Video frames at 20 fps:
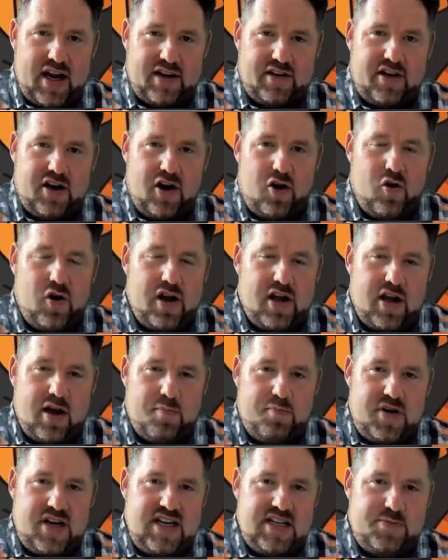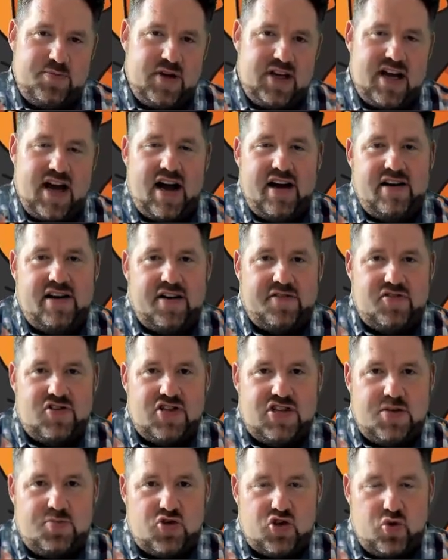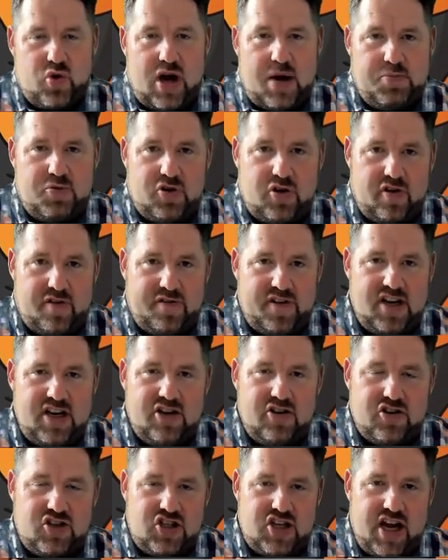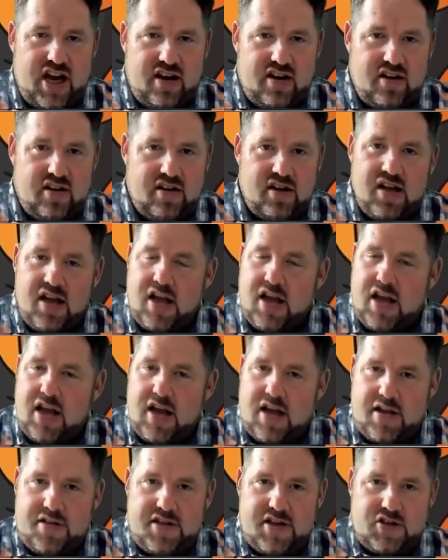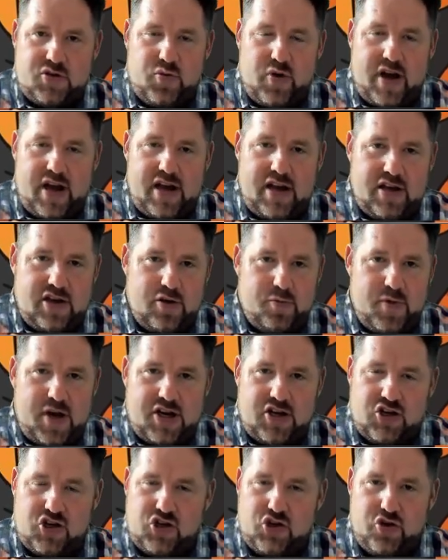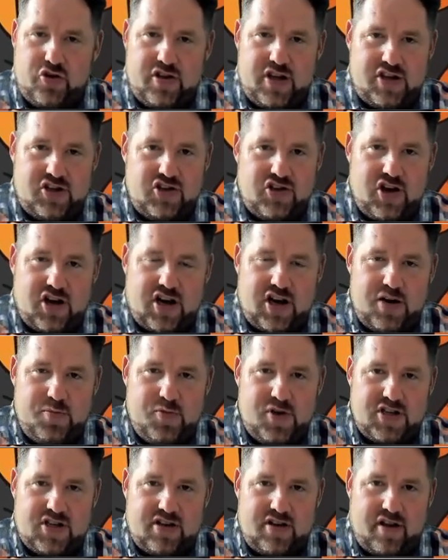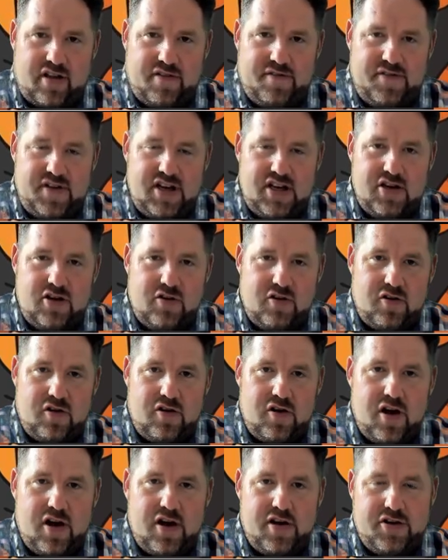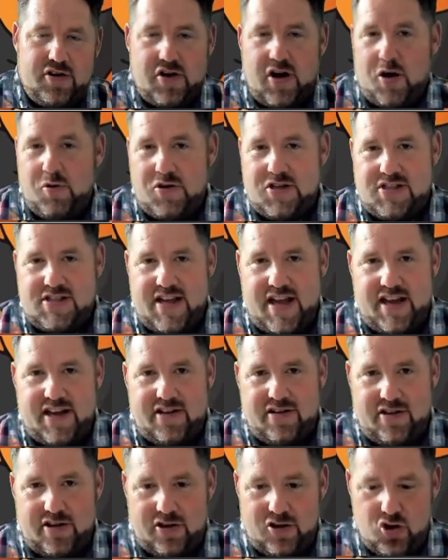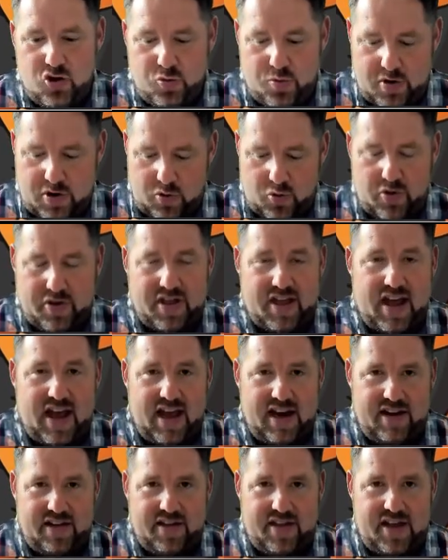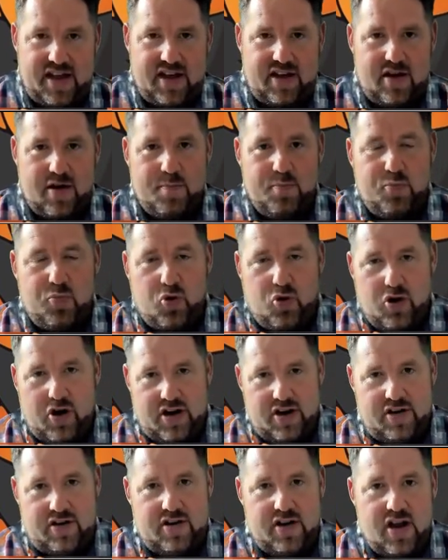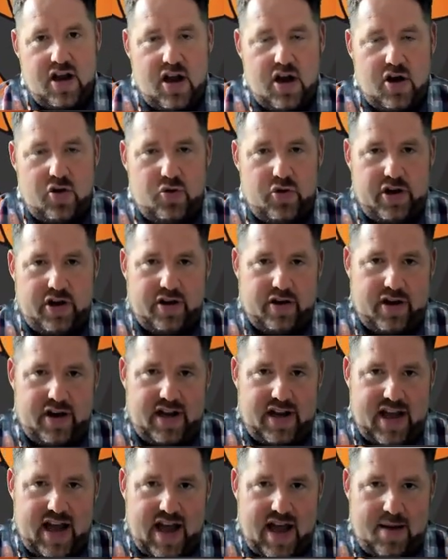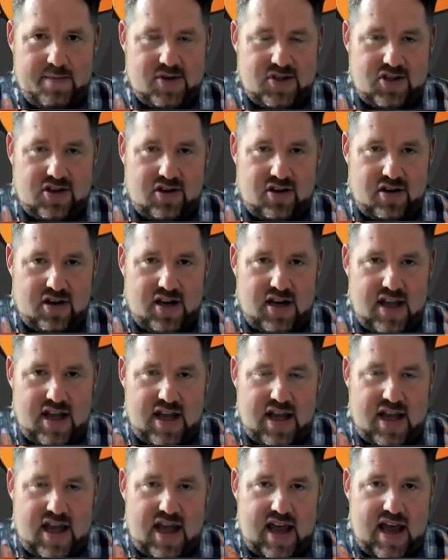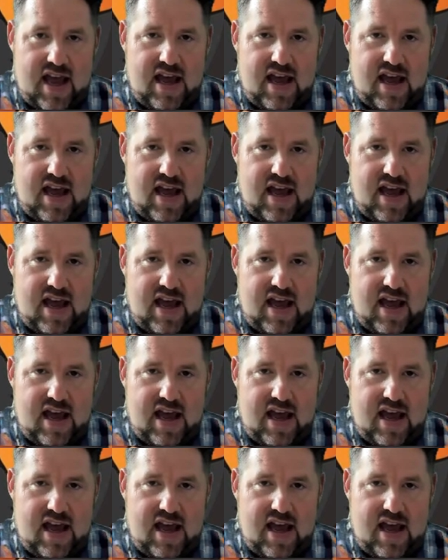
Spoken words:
going, please be kind enough to subscribe to our video channel. This way you're making sure that you're not going to miss another video and you're always staying in the loop with anything important regarding Amazon. And